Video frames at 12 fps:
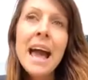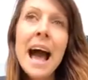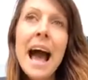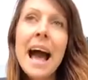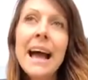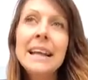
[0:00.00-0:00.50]

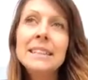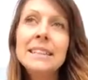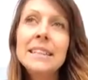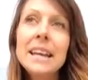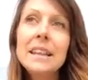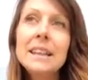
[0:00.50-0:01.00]
And
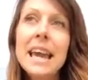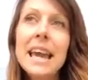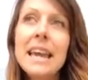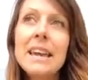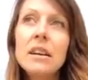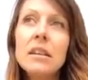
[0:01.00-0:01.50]

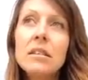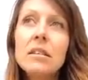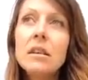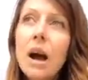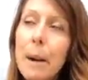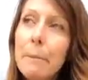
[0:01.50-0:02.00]

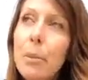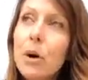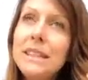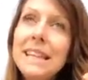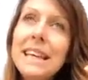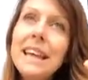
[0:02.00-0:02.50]
our
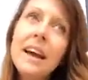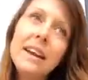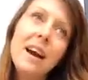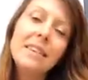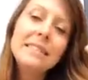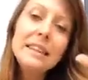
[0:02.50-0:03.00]
body and
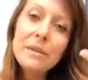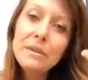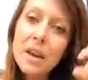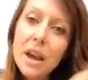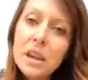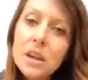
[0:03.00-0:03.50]
our
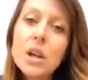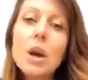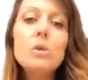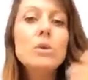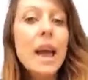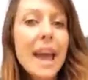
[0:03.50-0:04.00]
liver,
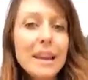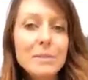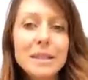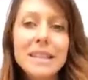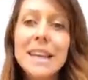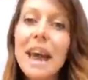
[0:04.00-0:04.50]

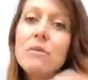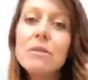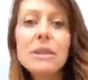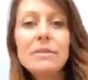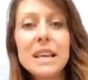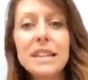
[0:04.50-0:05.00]
aims to get rid
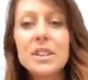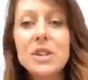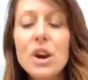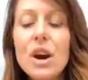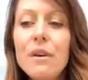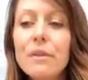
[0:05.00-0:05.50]
of this
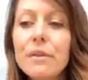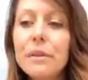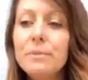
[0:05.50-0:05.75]
stuff.